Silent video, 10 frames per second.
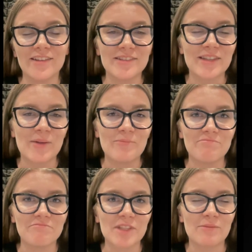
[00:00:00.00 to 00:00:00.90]

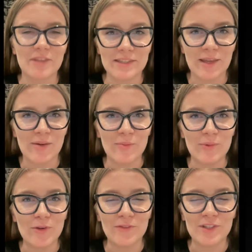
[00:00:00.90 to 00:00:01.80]
some
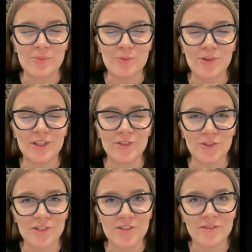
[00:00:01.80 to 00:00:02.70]
example of this product
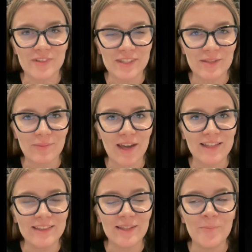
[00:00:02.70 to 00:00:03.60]
or service in
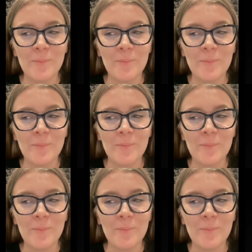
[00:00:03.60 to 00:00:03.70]
mind.